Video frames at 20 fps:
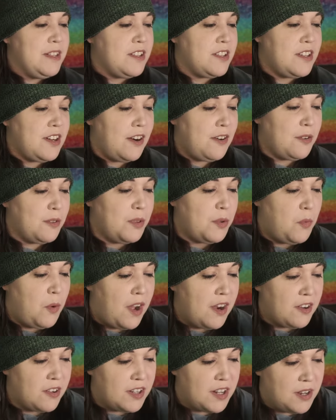startled the
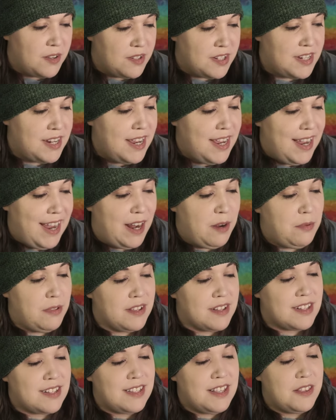water ghost, and with
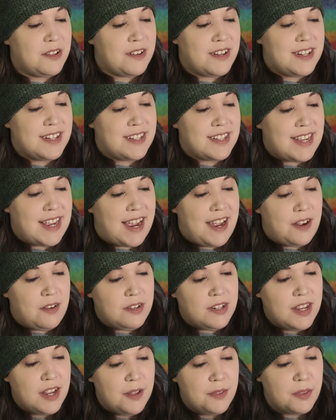a slithering
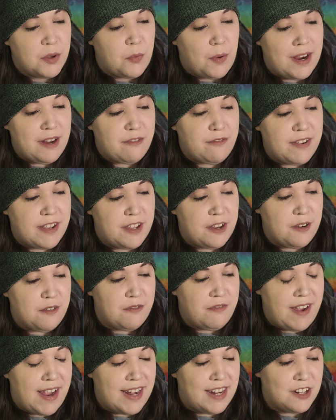sound, the white figure
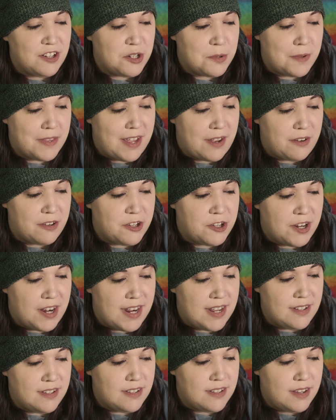vanished without a
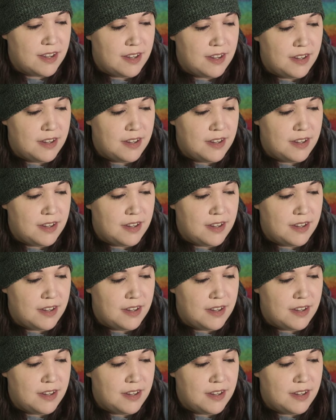trace.